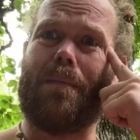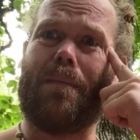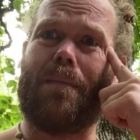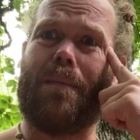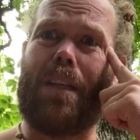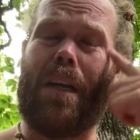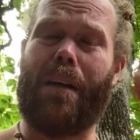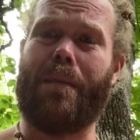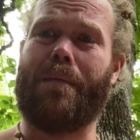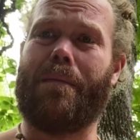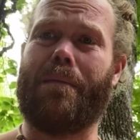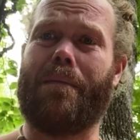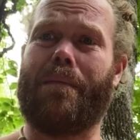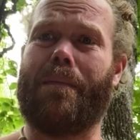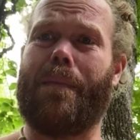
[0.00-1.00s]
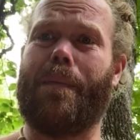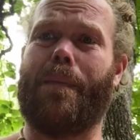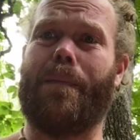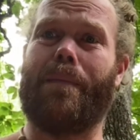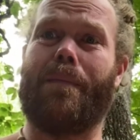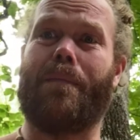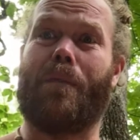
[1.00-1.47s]

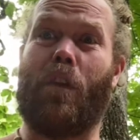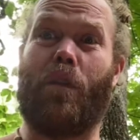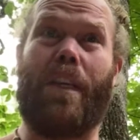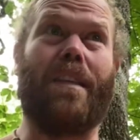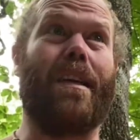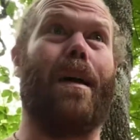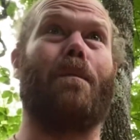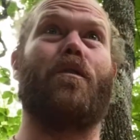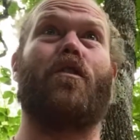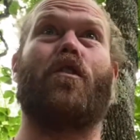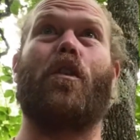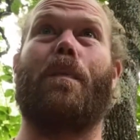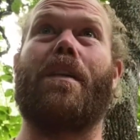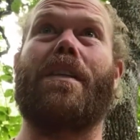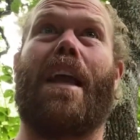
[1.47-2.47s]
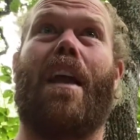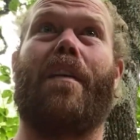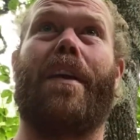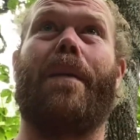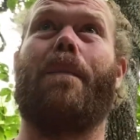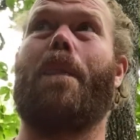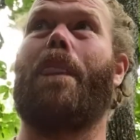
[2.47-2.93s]
You see something super
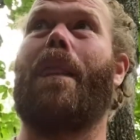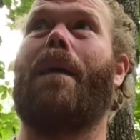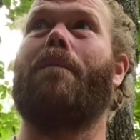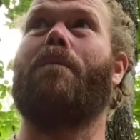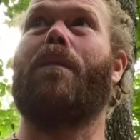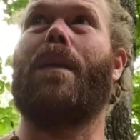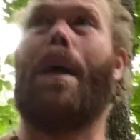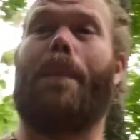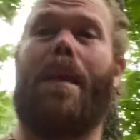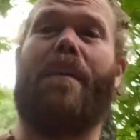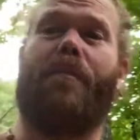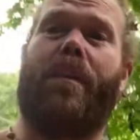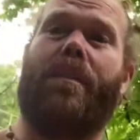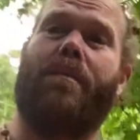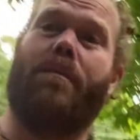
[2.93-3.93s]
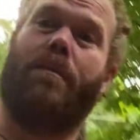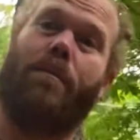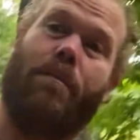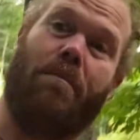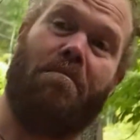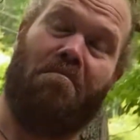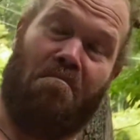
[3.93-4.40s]
scary, epinephrine.
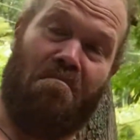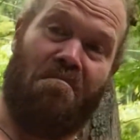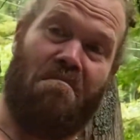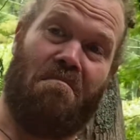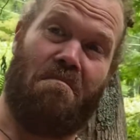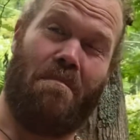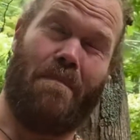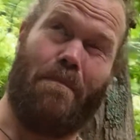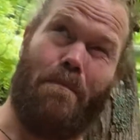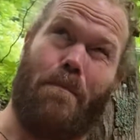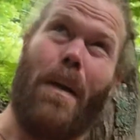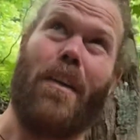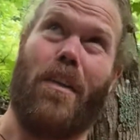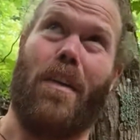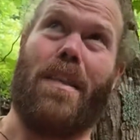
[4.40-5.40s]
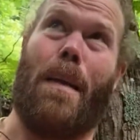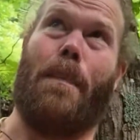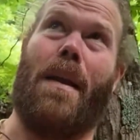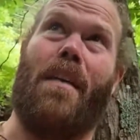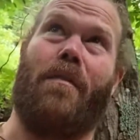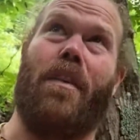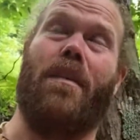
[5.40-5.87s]
Pretty sure it's
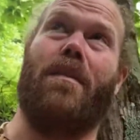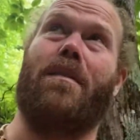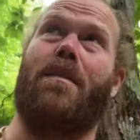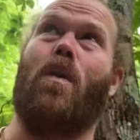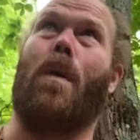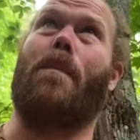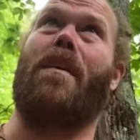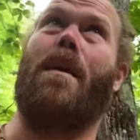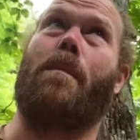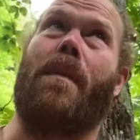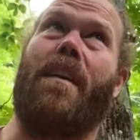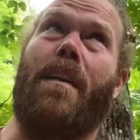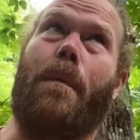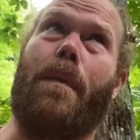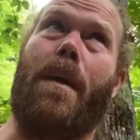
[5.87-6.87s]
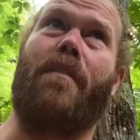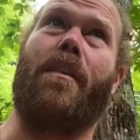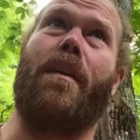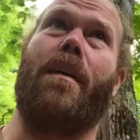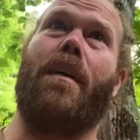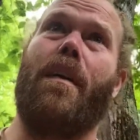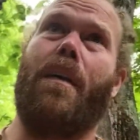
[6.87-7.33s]
epinephrine,
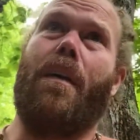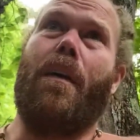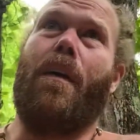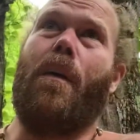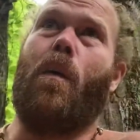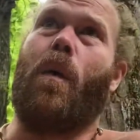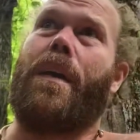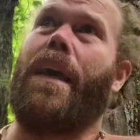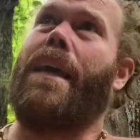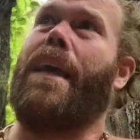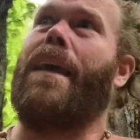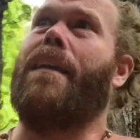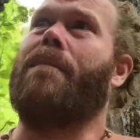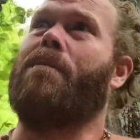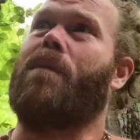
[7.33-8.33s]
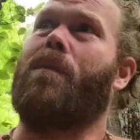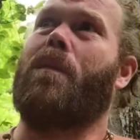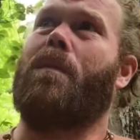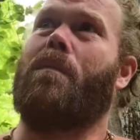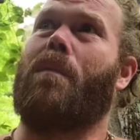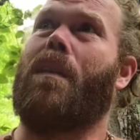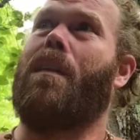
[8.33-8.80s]
norepinephrine will kick in.
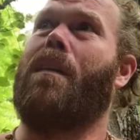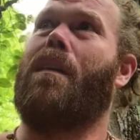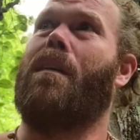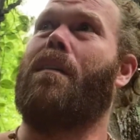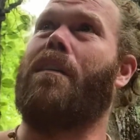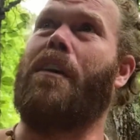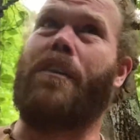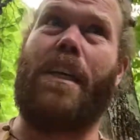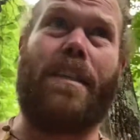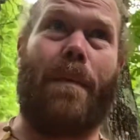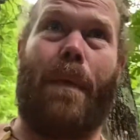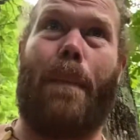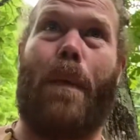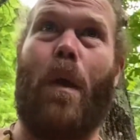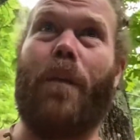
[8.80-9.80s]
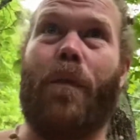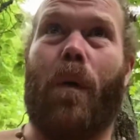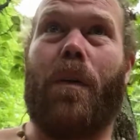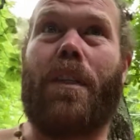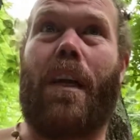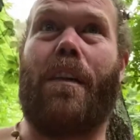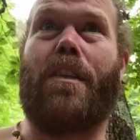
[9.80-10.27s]
You see something beautiful,
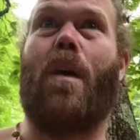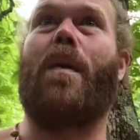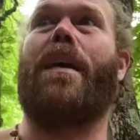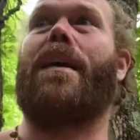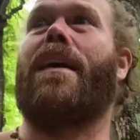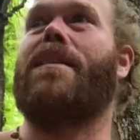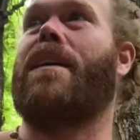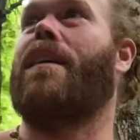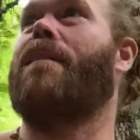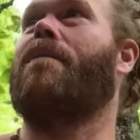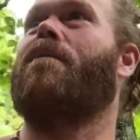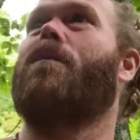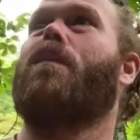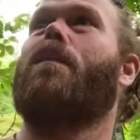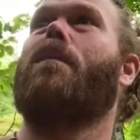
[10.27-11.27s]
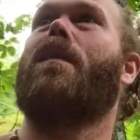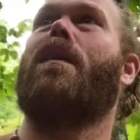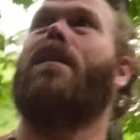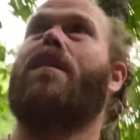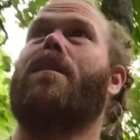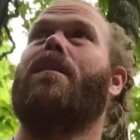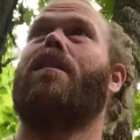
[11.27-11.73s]
serotonin kicks in.
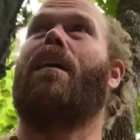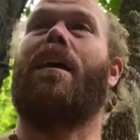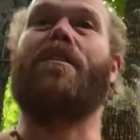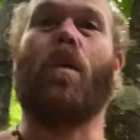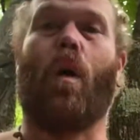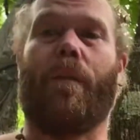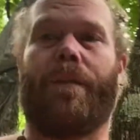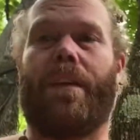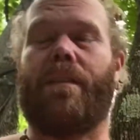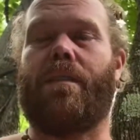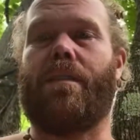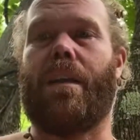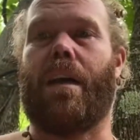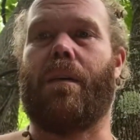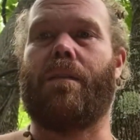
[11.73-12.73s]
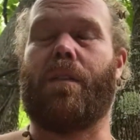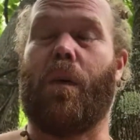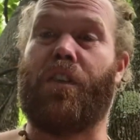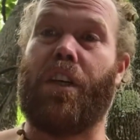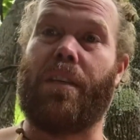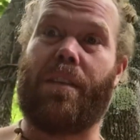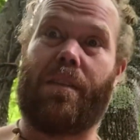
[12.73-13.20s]
Endorphins, so
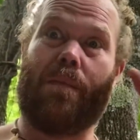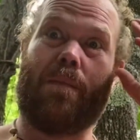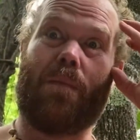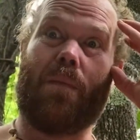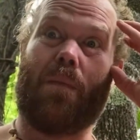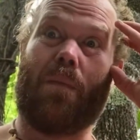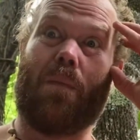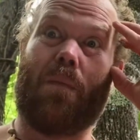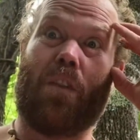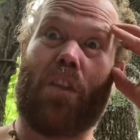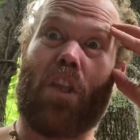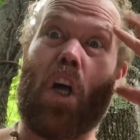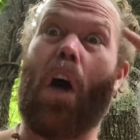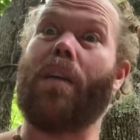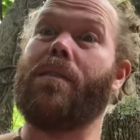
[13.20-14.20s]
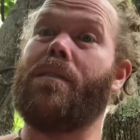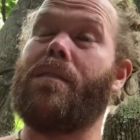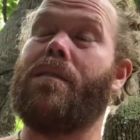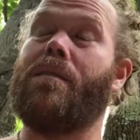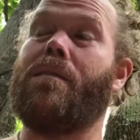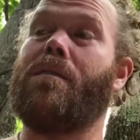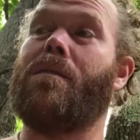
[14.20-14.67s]
it's just
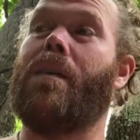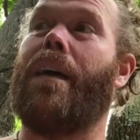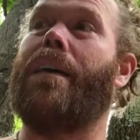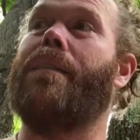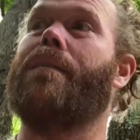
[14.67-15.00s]
thoughts, right?